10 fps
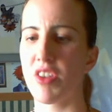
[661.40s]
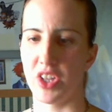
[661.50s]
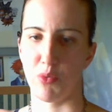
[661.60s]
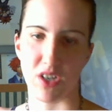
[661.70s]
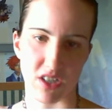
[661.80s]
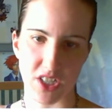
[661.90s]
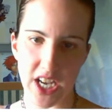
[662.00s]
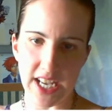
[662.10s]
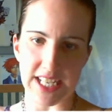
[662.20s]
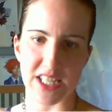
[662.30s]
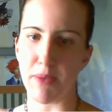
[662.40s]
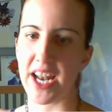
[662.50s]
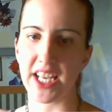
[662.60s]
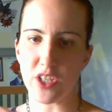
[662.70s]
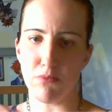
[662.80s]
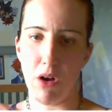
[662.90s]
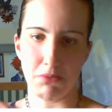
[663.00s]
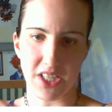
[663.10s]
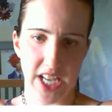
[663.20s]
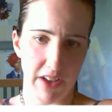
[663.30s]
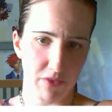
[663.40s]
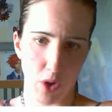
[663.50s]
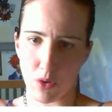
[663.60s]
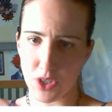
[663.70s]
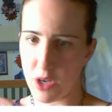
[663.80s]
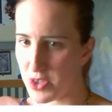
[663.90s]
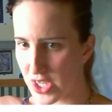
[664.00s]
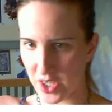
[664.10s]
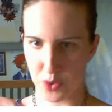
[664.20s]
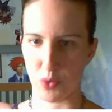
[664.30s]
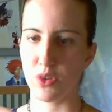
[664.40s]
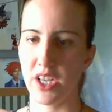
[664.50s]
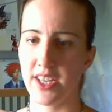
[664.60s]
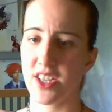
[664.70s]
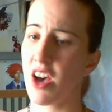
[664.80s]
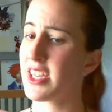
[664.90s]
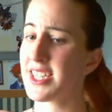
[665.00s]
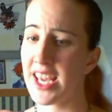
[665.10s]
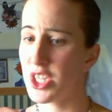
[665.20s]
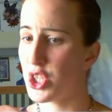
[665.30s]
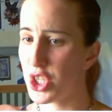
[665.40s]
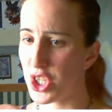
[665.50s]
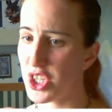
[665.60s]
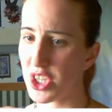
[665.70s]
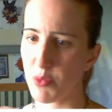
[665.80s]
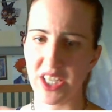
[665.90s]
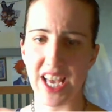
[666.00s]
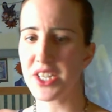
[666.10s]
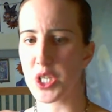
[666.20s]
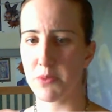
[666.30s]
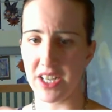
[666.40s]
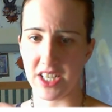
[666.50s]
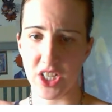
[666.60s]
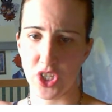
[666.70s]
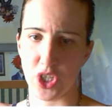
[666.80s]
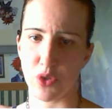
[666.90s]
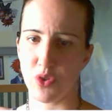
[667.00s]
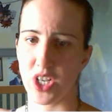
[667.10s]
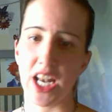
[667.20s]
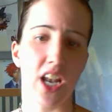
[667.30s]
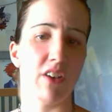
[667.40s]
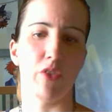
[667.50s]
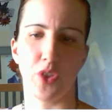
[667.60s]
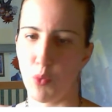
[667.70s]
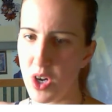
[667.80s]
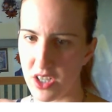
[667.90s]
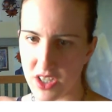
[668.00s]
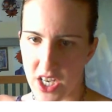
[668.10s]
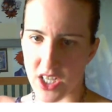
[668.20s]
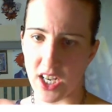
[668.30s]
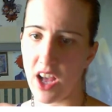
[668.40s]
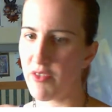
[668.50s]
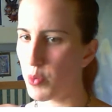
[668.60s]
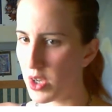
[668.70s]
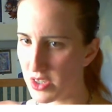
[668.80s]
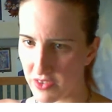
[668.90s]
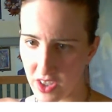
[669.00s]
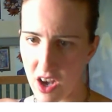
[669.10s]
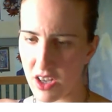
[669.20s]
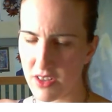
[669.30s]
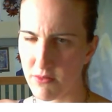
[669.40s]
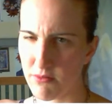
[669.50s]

in the world. Hispanics, moms, deaf, old, homosexual. Target ain't the church, and we can't expect institution in love with the world to love the world of God.